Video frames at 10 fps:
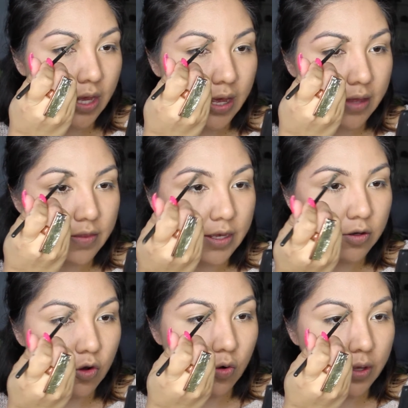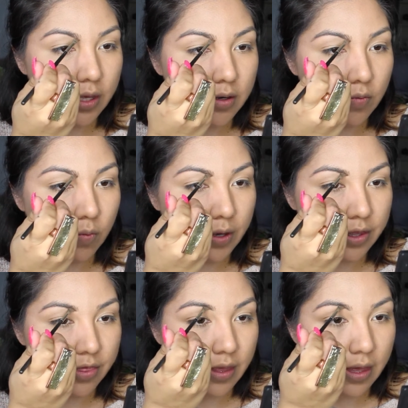and then go in
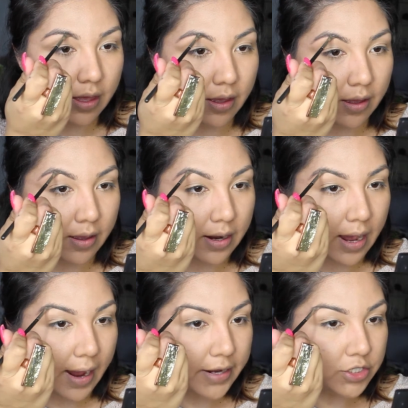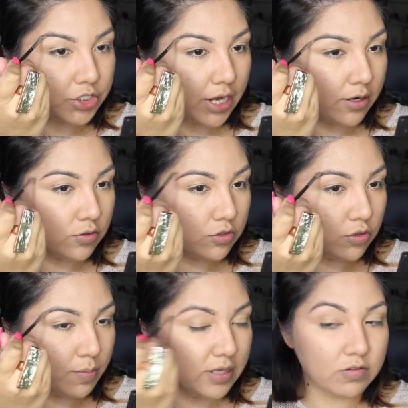with an eyeshadow
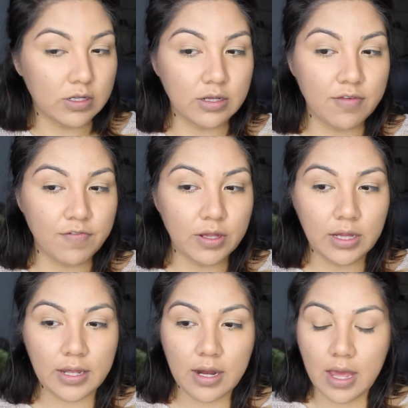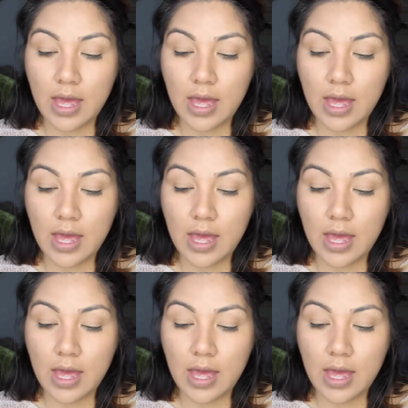to basically fill in